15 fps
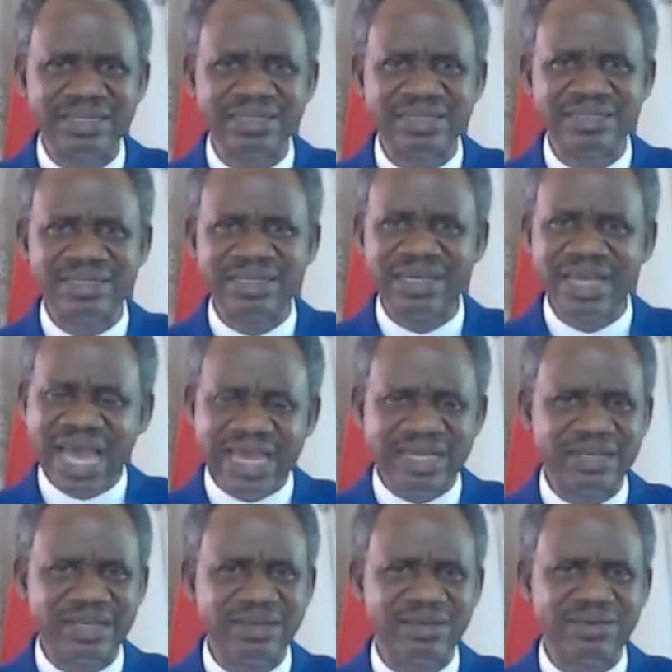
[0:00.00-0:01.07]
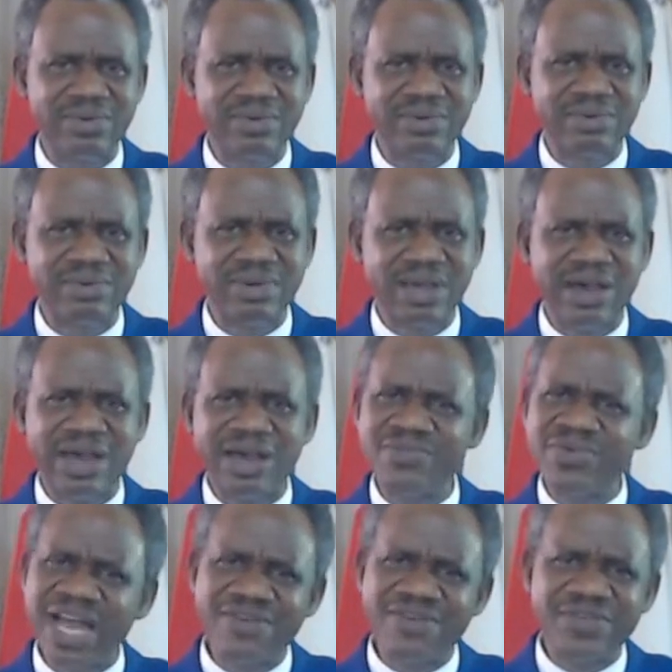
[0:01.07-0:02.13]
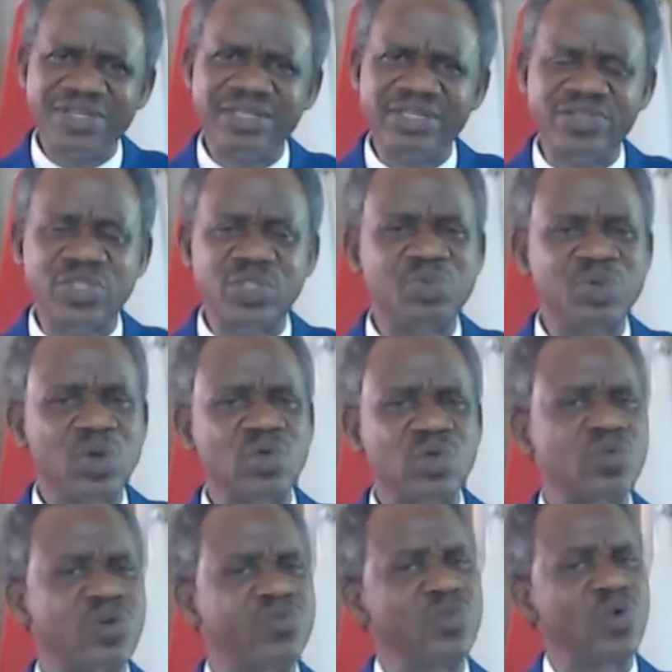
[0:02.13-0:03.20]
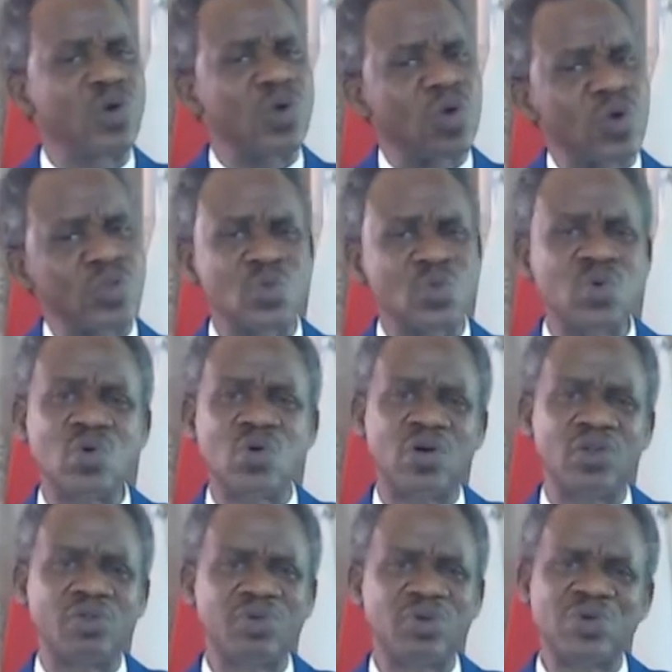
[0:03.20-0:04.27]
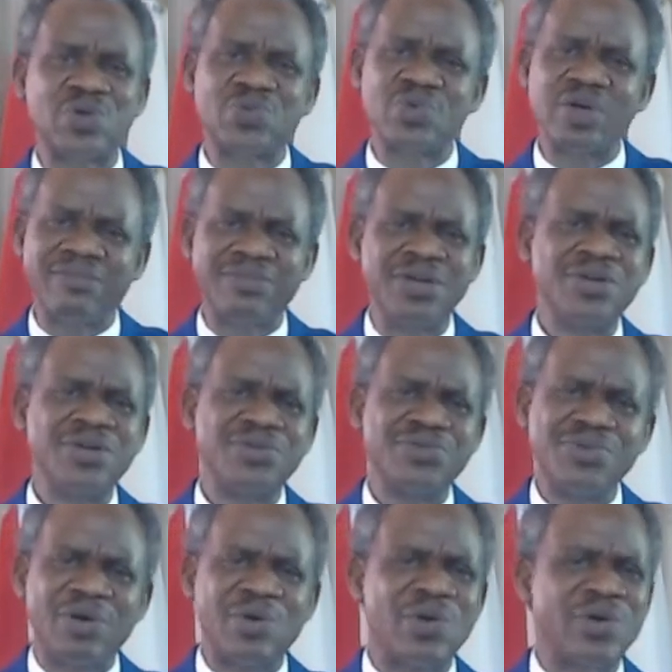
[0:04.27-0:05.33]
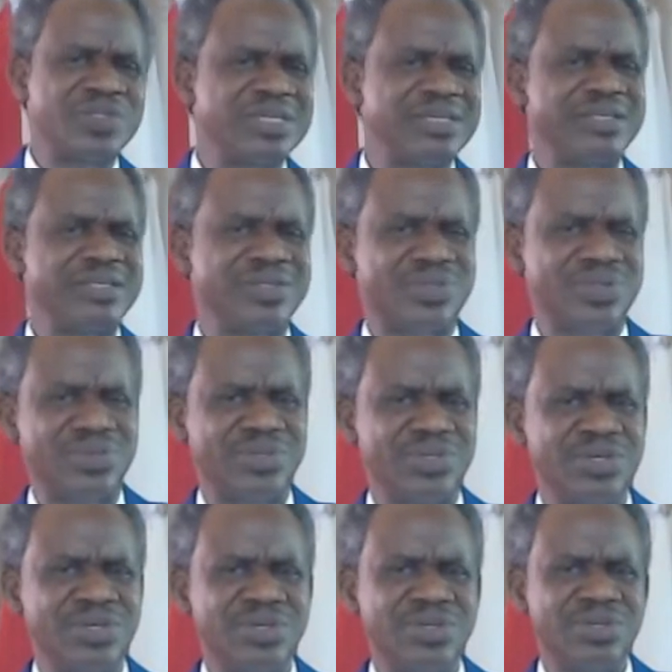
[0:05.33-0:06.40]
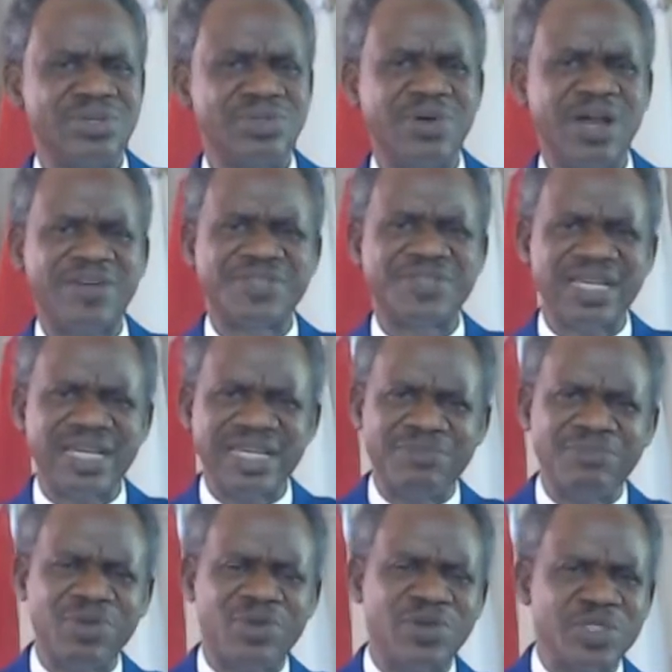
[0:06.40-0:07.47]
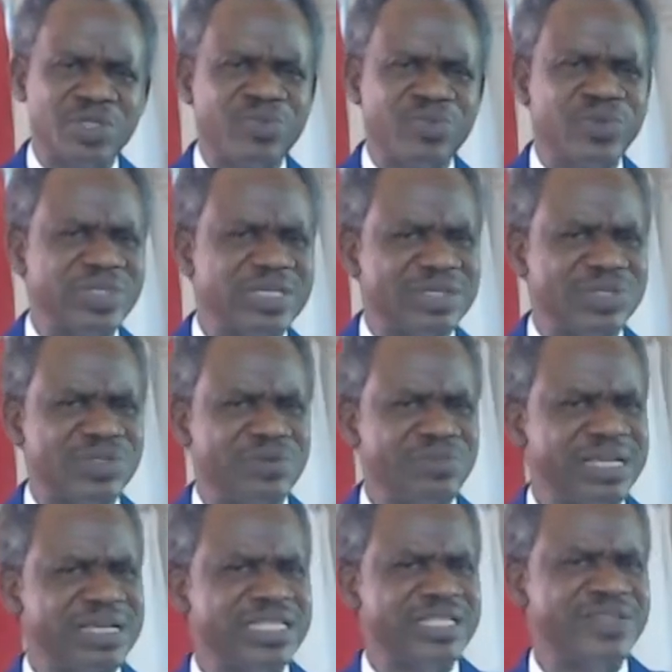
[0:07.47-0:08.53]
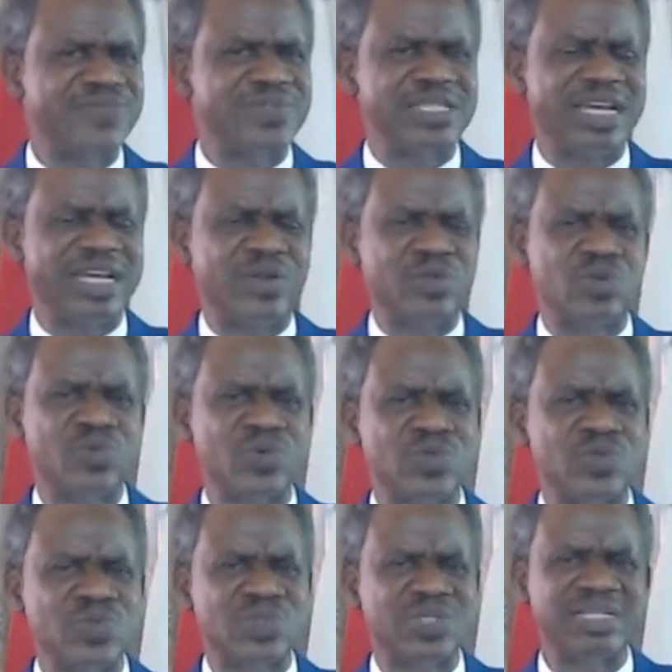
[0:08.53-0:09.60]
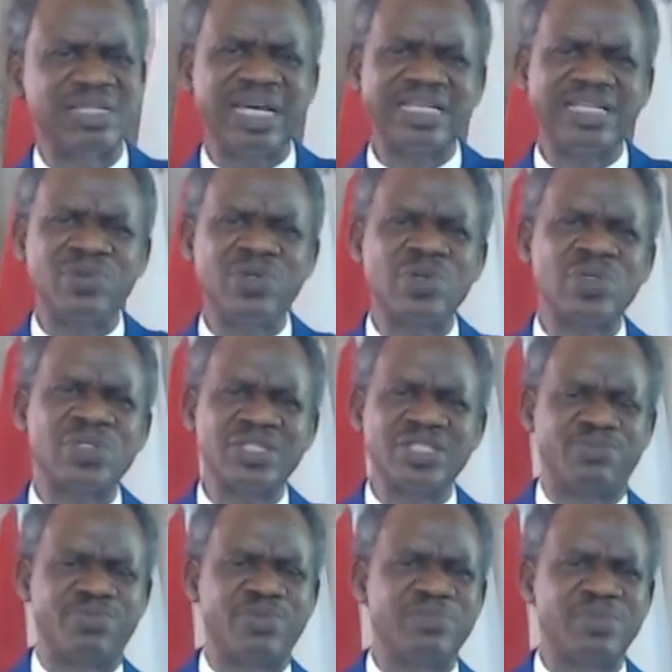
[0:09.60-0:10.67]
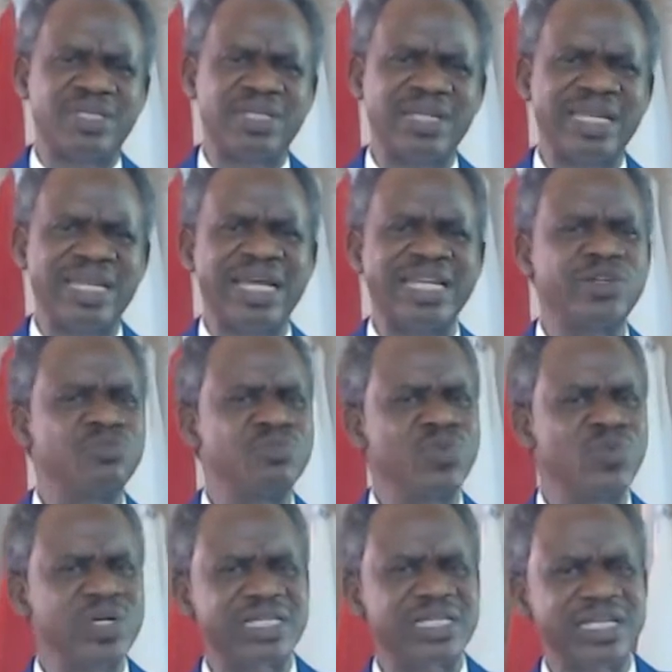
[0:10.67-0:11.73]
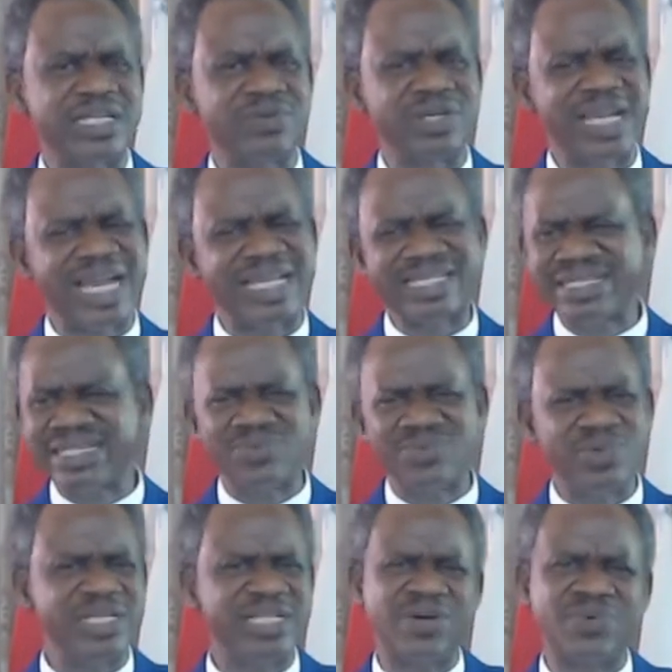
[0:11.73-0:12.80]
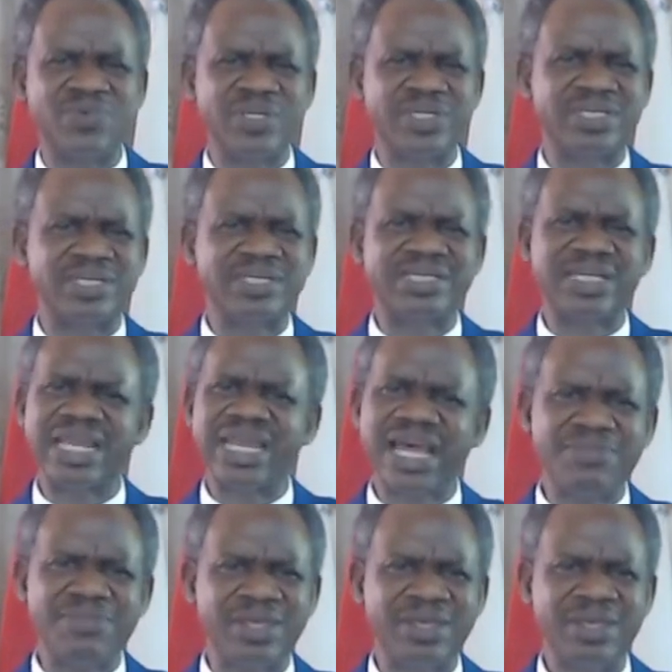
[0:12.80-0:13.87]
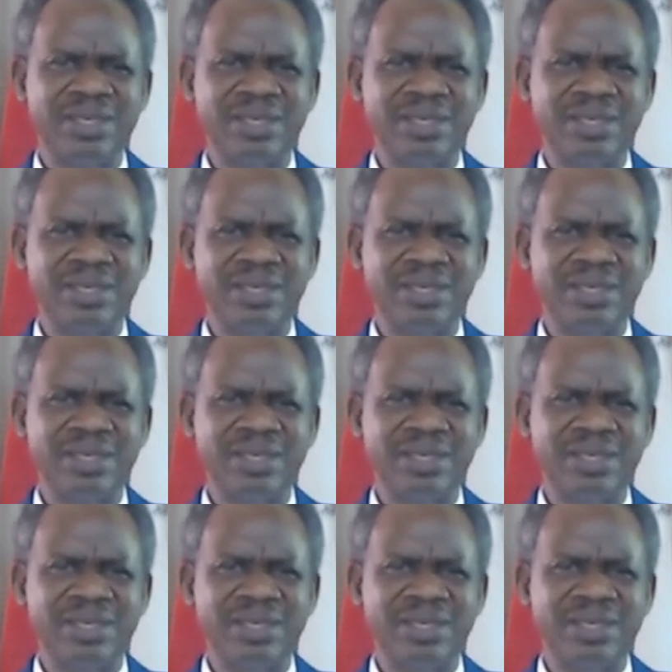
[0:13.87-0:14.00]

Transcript: Say, hey, we having this. It's because of your wrath, oh God, because you are wrath against us. You have said that because if we said some negative things, they are not supposed to say that they will not see the promised land and they will be wasted away. I see the way they are wasting. It's alarming.